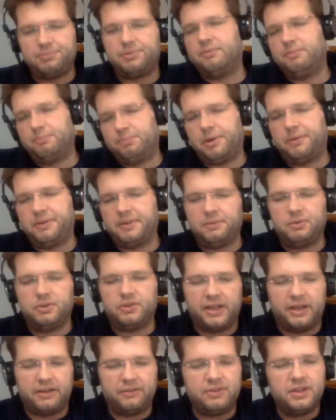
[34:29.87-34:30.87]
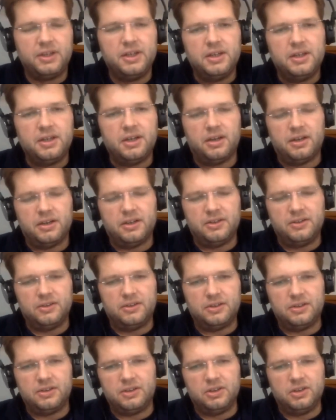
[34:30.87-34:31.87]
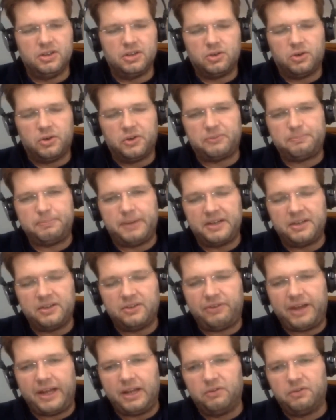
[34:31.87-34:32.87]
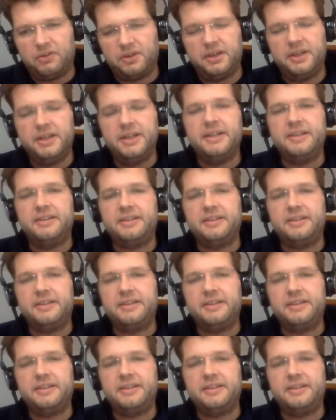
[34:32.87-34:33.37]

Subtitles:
probably would have in the caused by this failover,